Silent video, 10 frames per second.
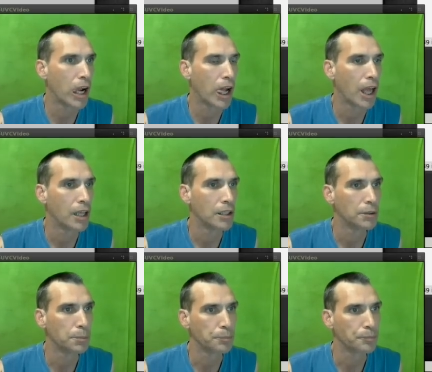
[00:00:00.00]

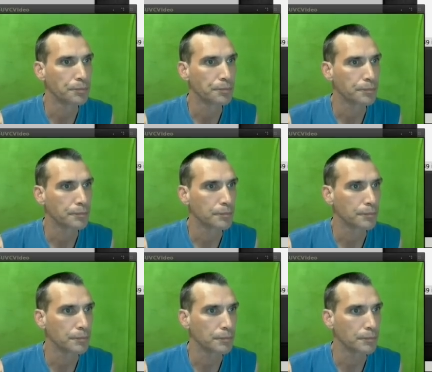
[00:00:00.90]

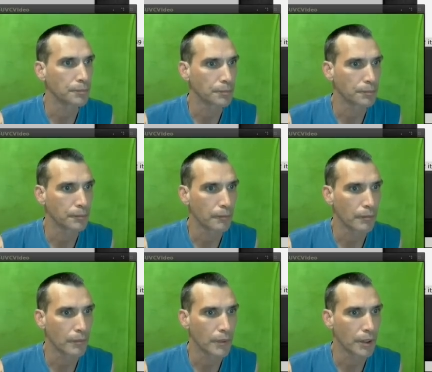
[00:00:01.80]

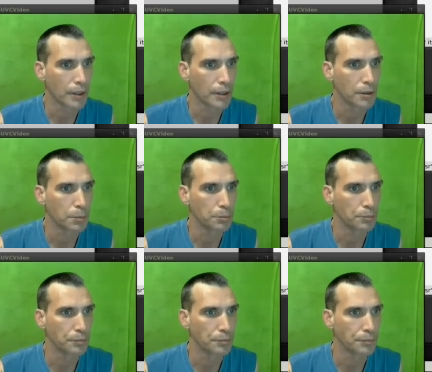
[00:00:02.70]

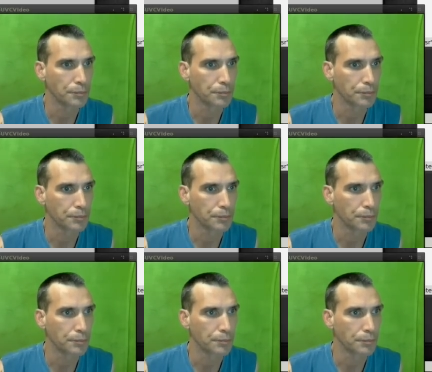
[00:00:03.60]

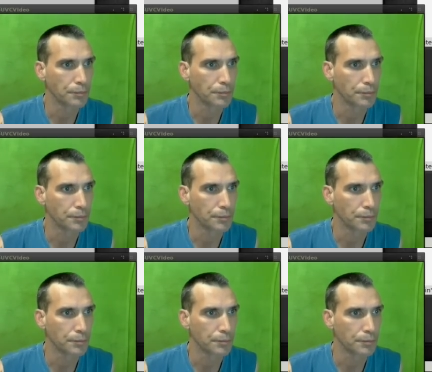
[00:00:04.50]

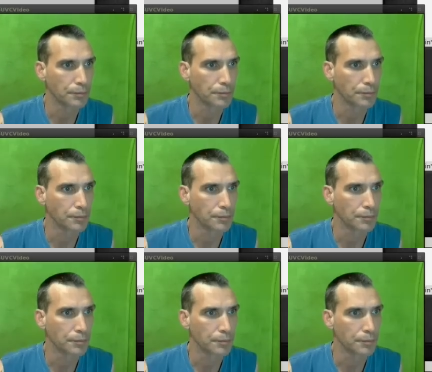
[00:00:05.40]

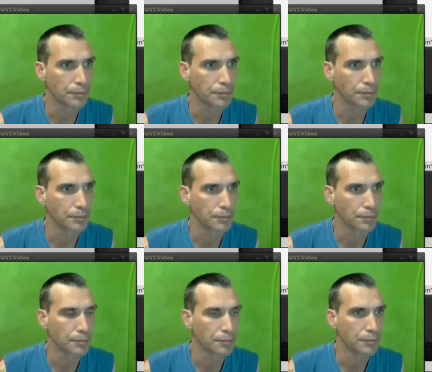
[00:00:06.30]

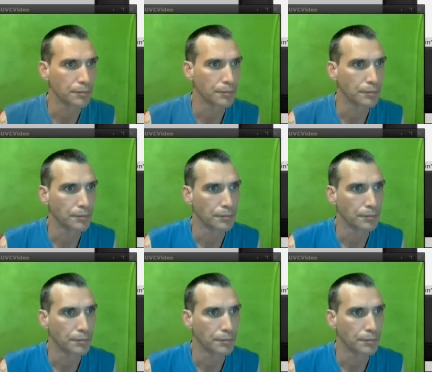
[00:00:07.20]
[no speech]